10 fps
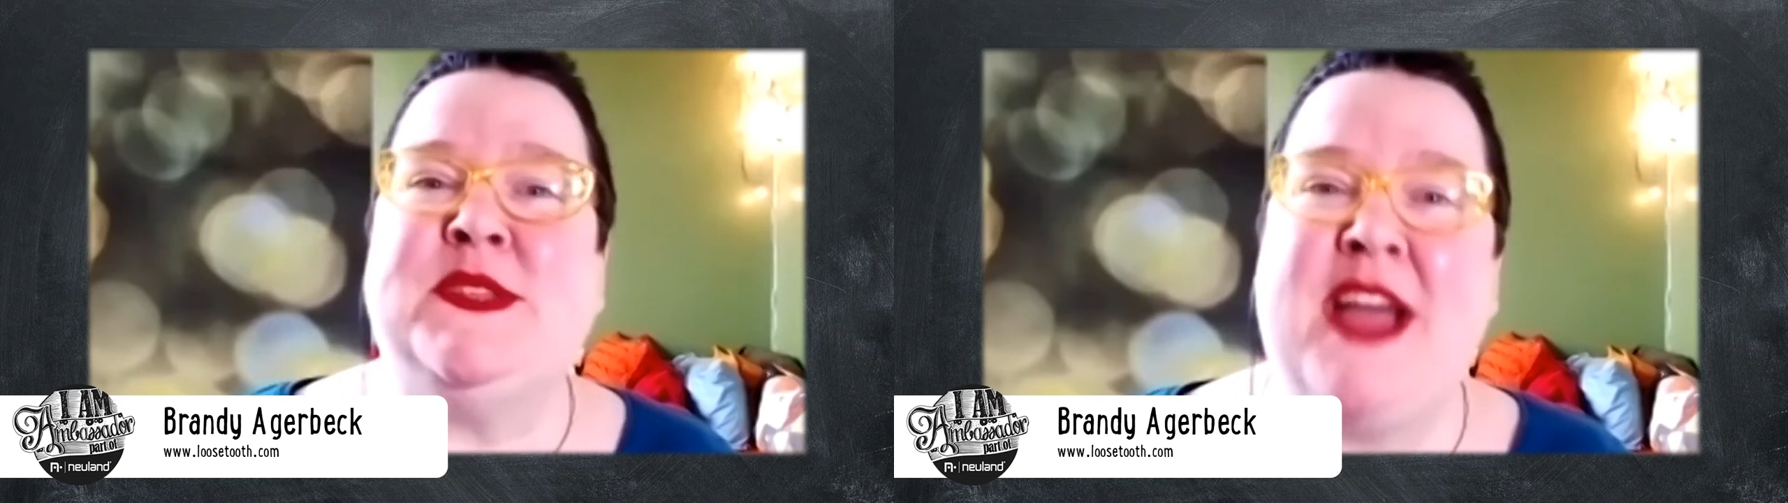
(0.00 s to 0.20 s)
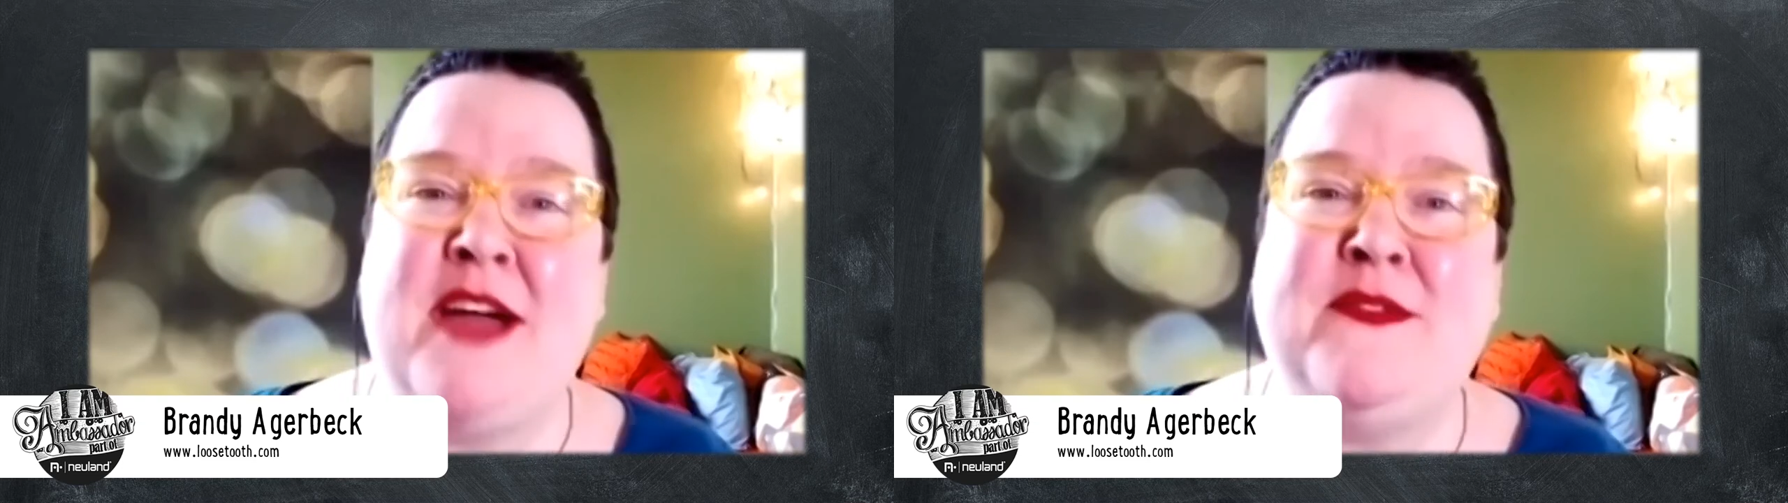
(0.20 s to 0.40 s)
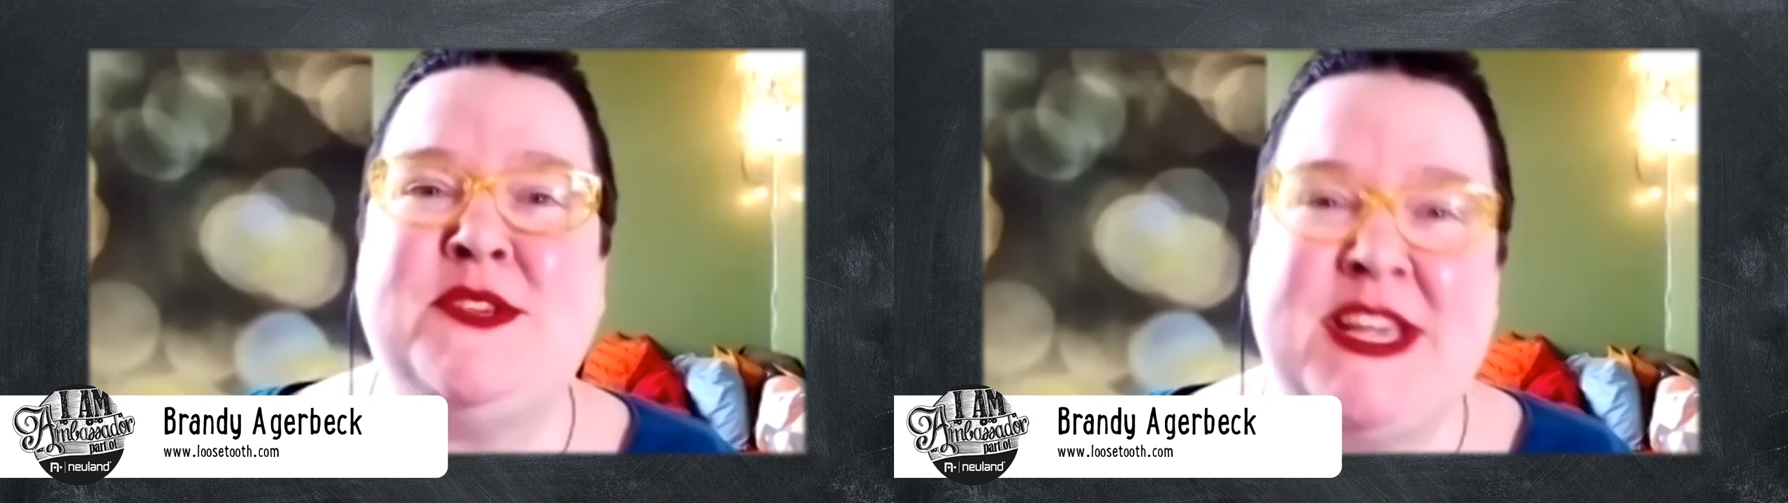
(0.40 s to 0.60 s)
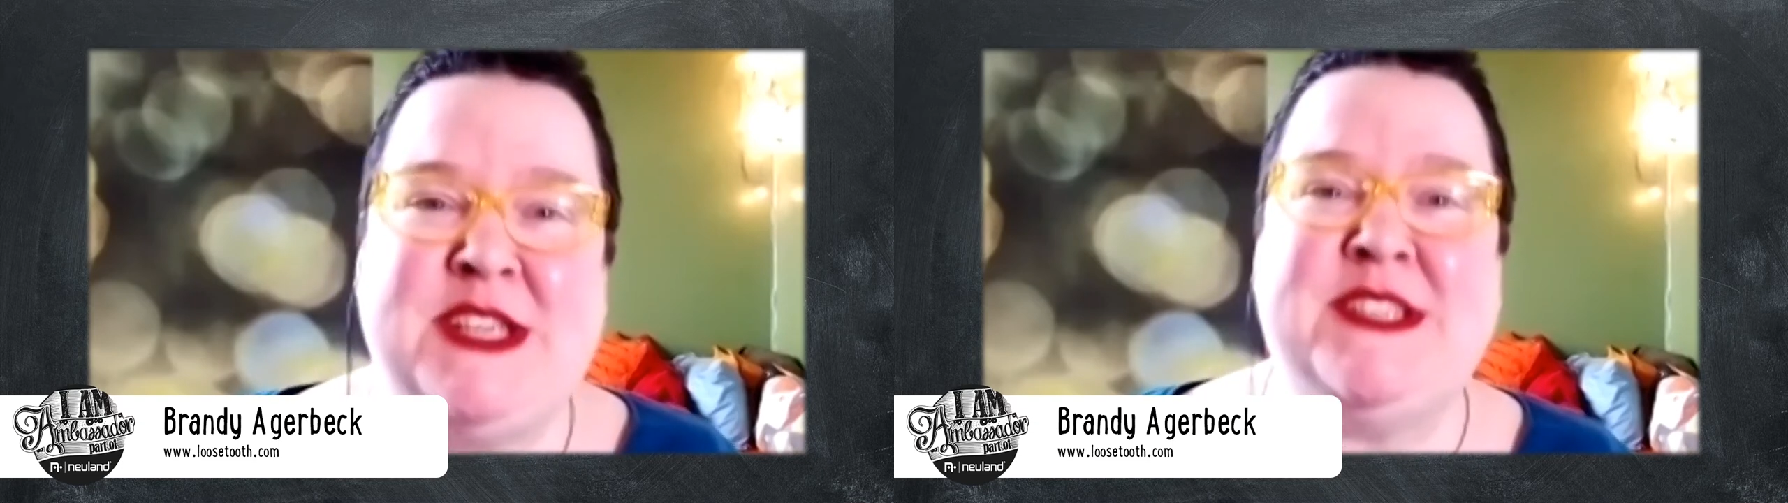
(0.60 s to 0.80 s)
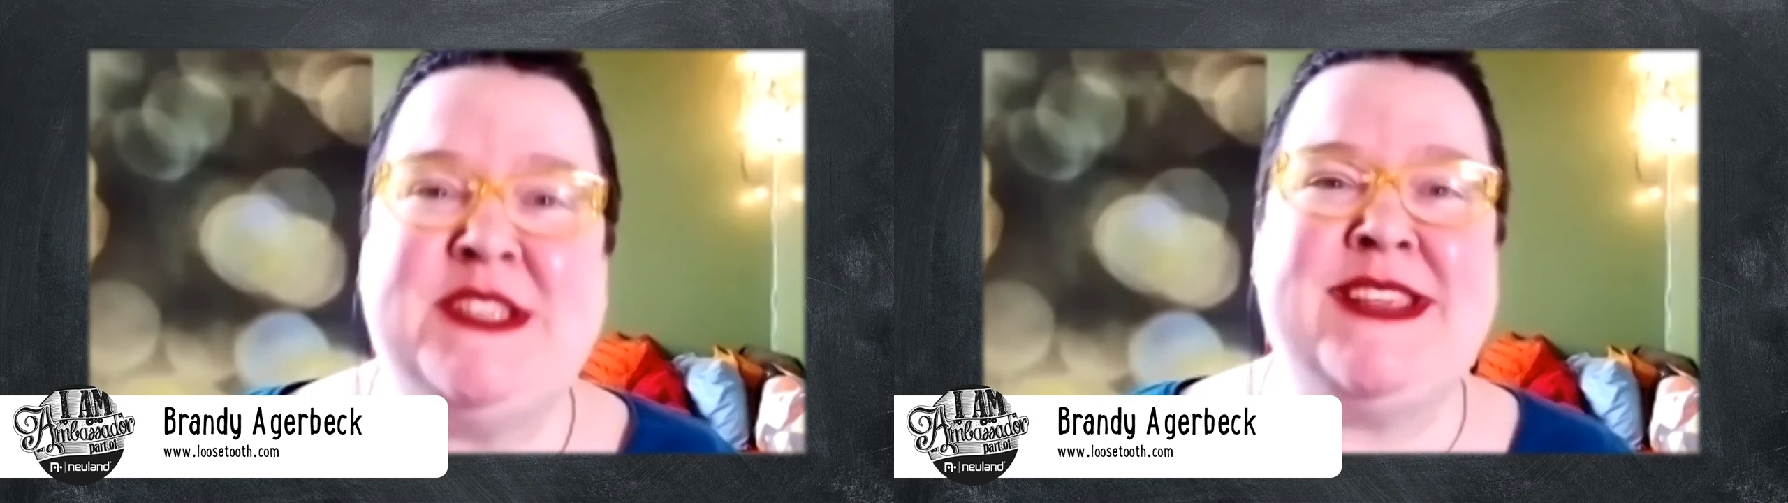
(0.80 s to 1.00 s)

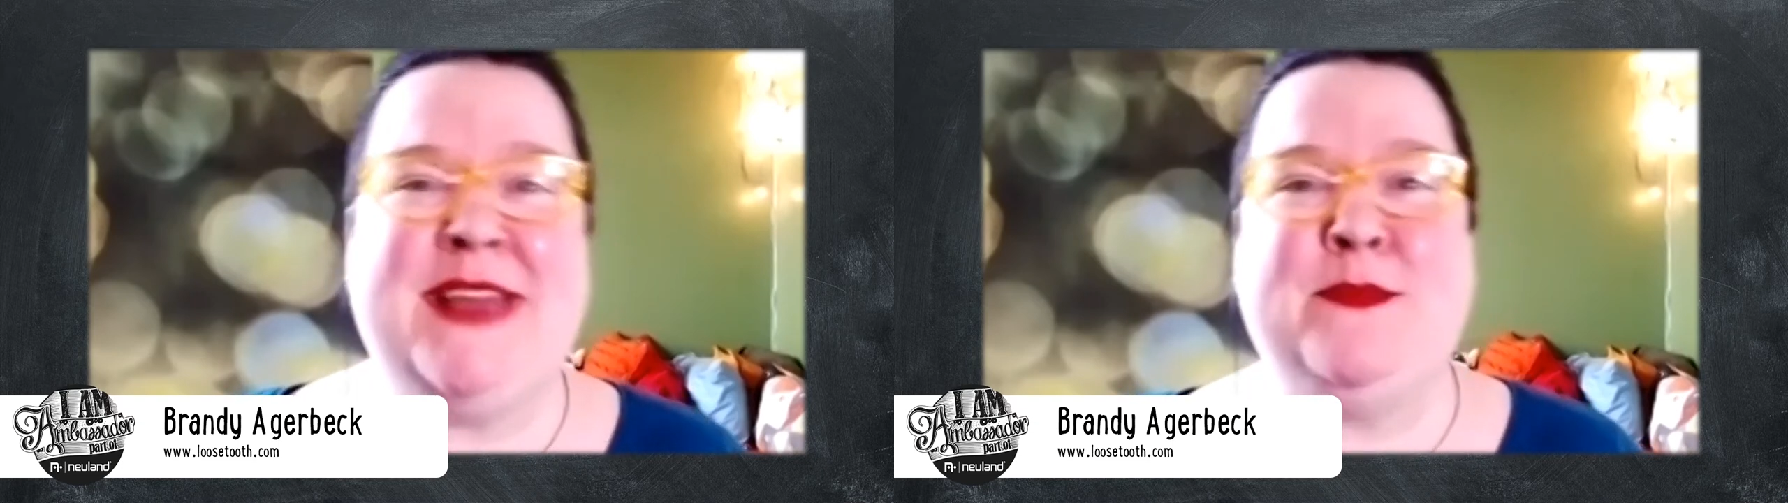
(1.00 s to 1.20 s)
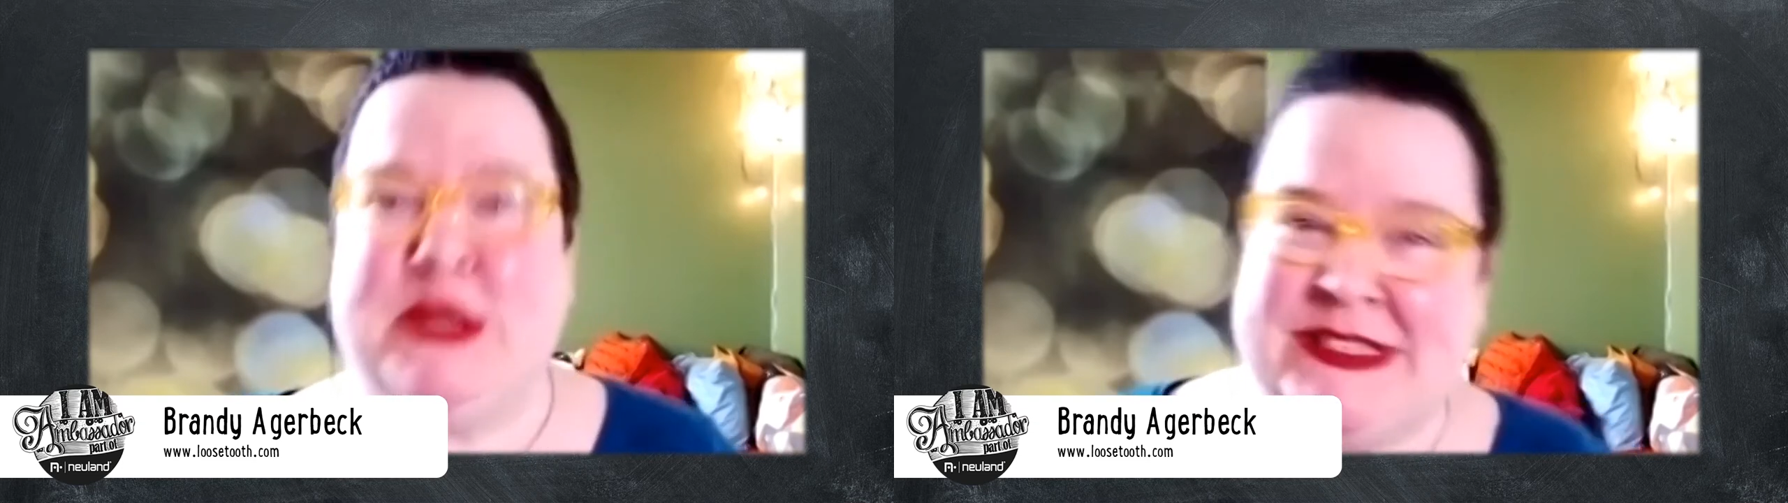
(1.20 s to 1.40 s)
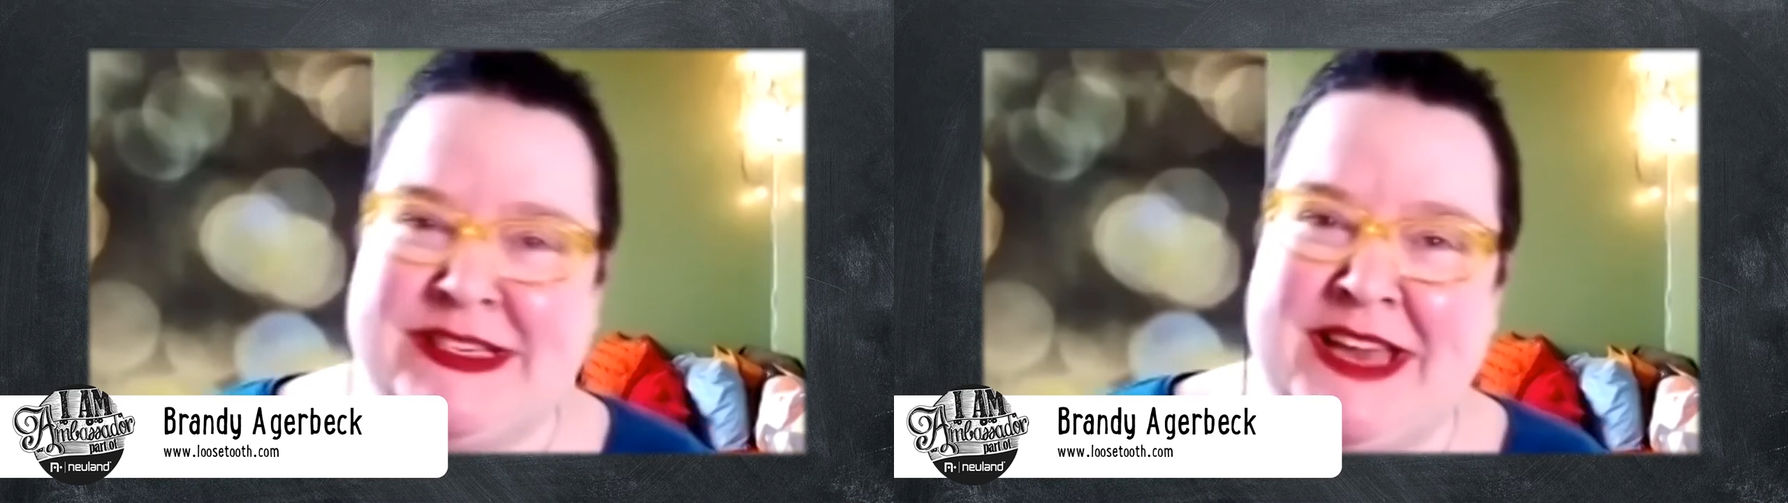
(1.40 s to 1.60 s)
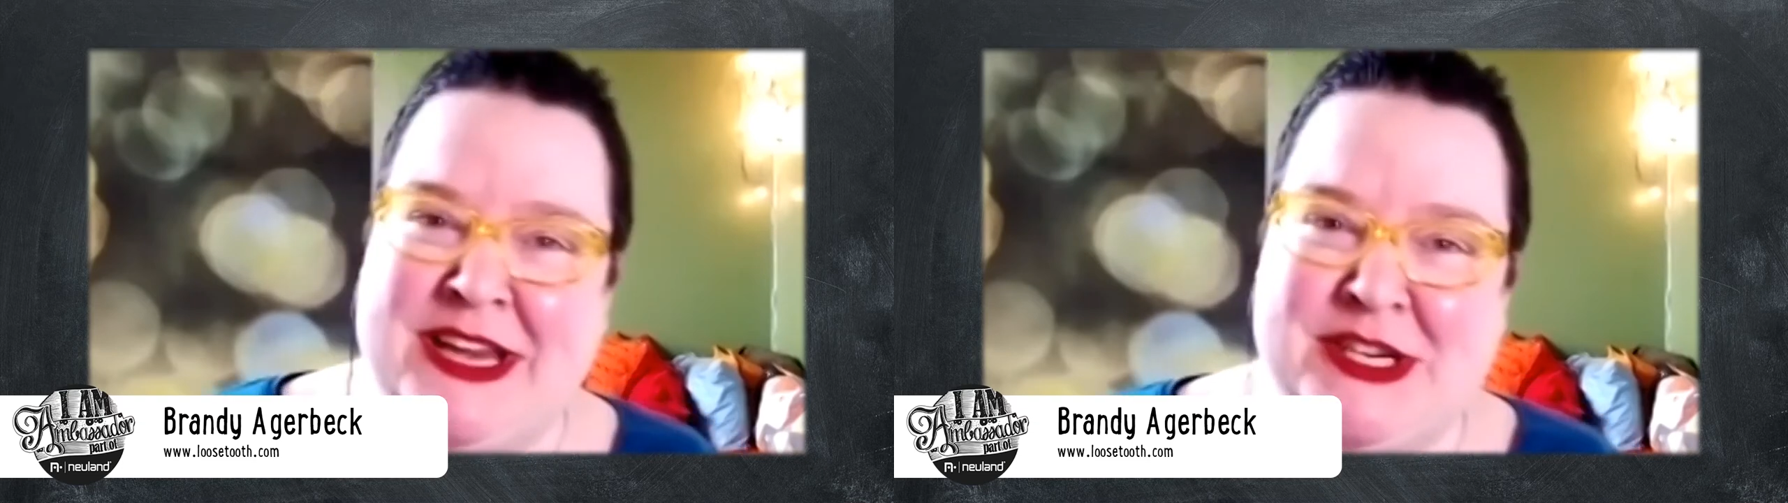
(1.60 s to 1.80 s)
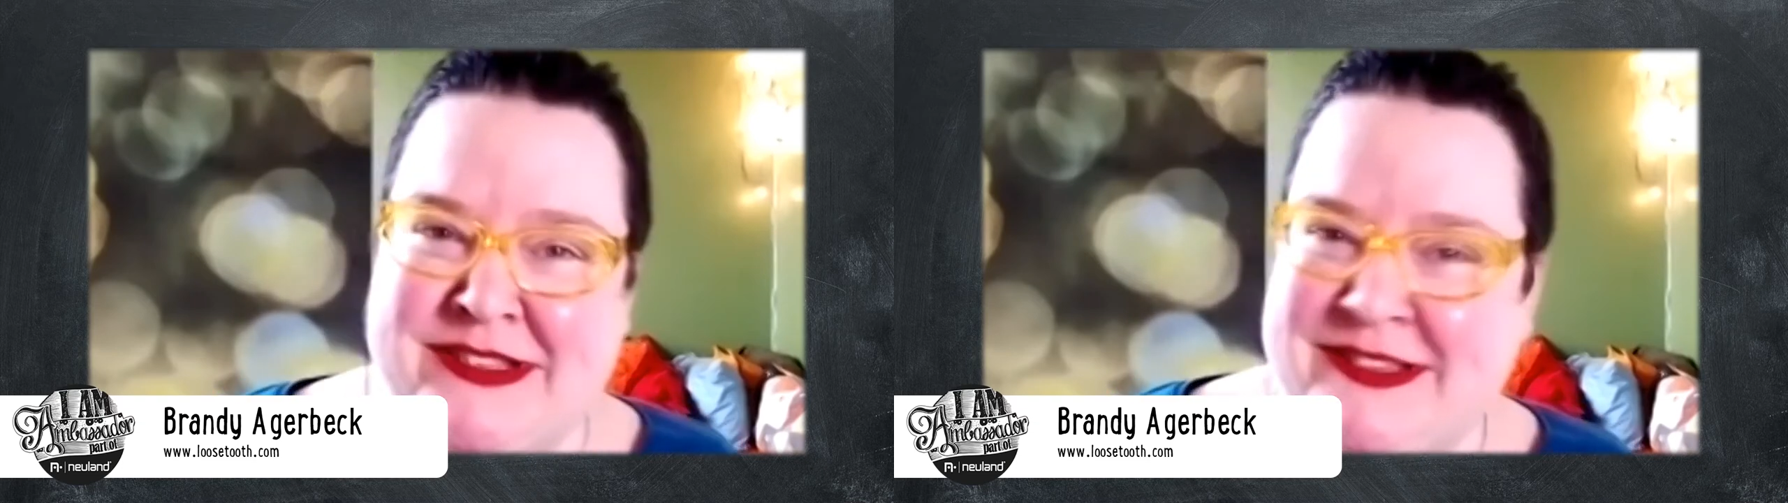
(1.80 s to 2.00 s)
conversations and
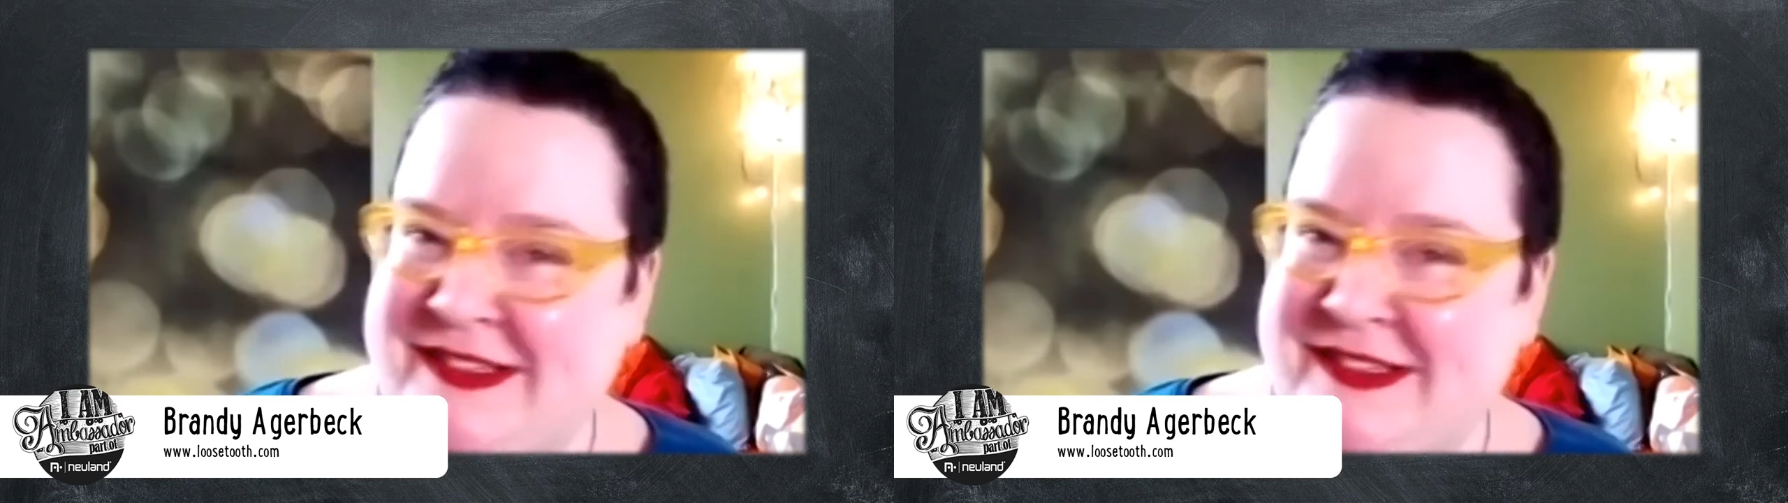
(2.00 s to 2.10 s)
presentations.